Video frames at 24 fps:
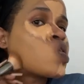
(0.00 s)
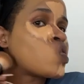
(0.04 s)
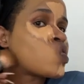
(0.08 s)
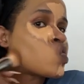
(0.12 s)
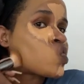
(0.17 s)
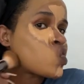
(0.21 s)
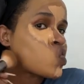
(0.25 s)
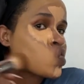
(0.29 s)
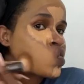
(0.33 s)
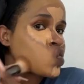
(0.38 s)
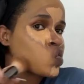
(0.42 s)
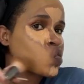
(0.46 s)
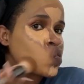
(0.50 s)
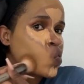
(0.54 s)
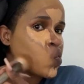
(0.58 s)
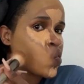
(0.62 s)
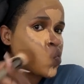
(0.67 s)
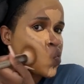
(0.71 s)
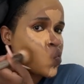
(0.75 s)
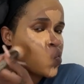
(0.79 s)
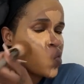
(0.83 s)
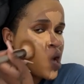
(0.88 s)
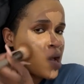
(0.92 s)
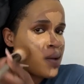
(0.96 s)

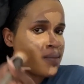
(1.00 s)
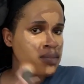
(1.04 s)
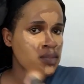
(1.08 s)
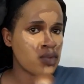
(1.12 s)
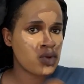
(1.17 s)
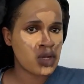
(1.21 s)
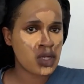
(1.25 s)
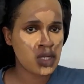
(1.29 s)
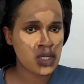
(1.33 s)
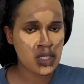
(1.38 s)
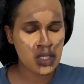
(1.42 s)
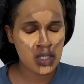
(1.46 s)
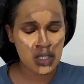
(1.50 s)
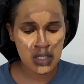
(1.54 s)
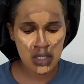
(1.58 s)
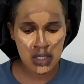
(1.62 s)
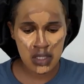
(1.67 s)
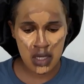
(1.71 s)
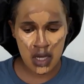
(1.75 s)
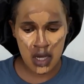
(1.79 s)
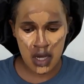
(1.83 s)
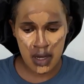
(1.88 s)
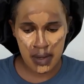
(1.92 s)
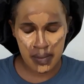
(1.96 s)
So, I'm gonna need to